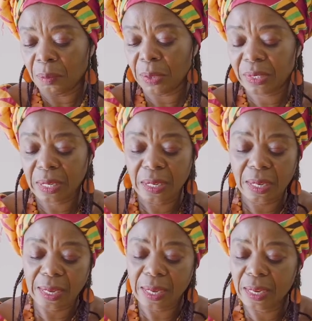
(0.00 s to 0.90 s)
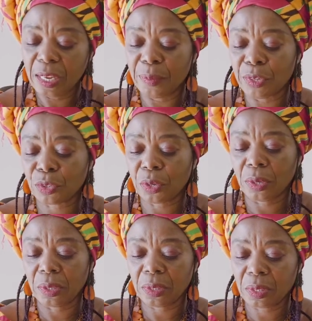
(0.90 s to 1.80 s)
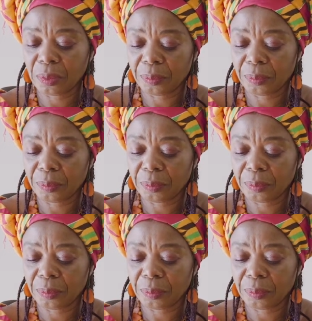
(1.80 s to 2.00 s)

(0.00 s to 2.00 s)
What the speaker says: botanical name is called